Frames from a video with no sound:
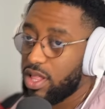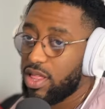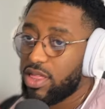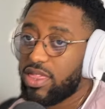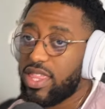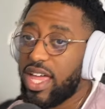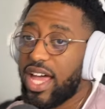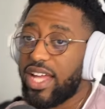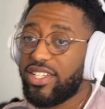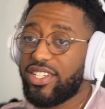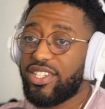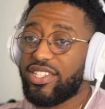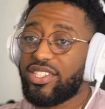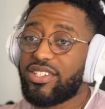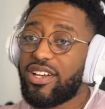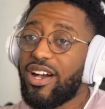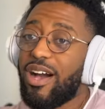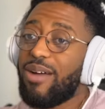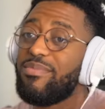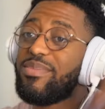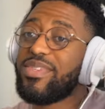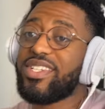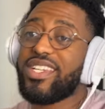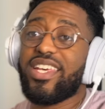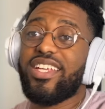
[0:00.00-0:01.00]
that just
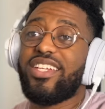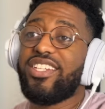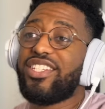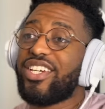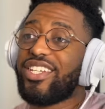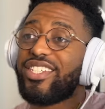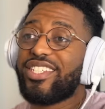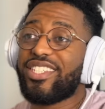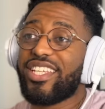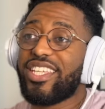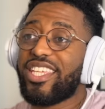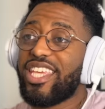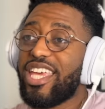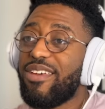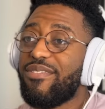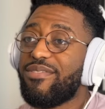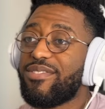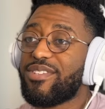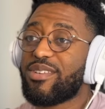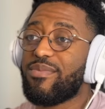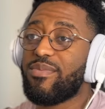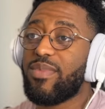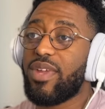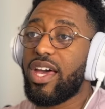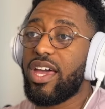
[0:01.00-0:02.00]
comes in just to give
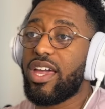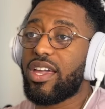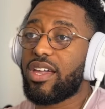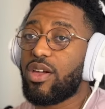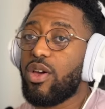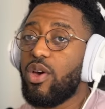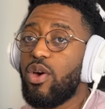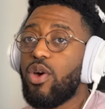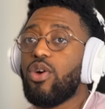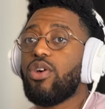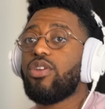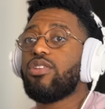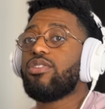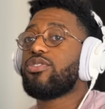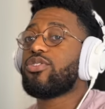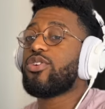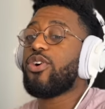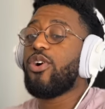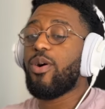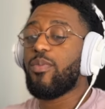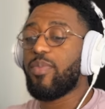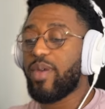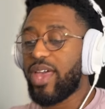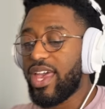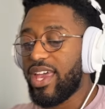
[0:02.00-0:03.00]
some like
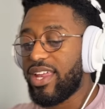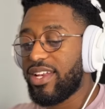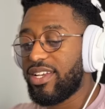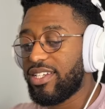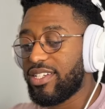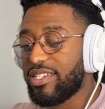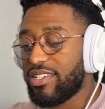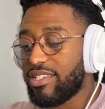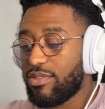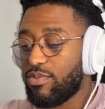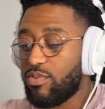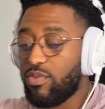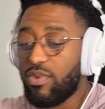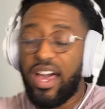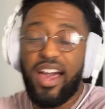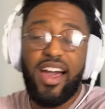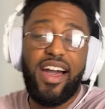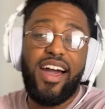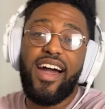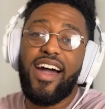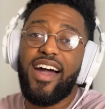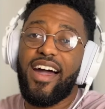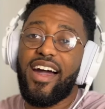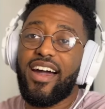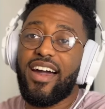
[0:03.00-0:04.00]
top end, just
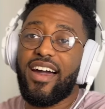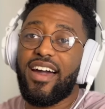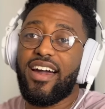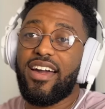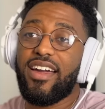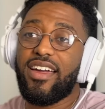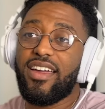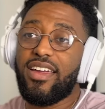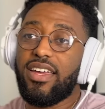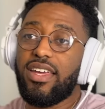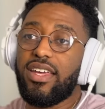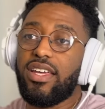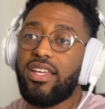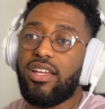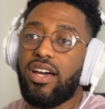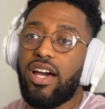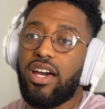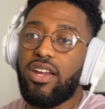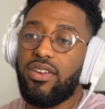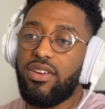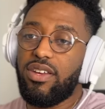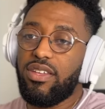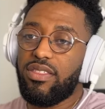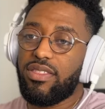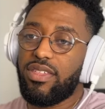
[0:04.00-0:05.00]
I
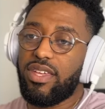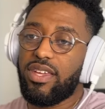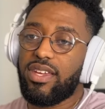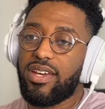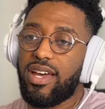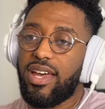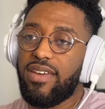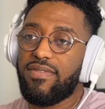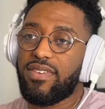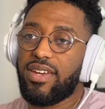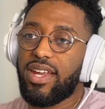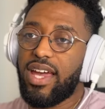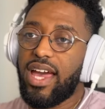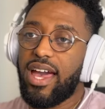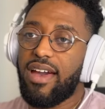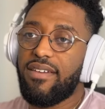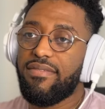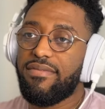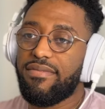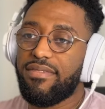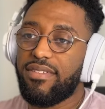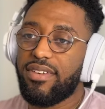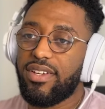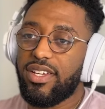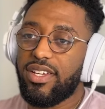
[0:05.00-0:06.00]
don't think I even have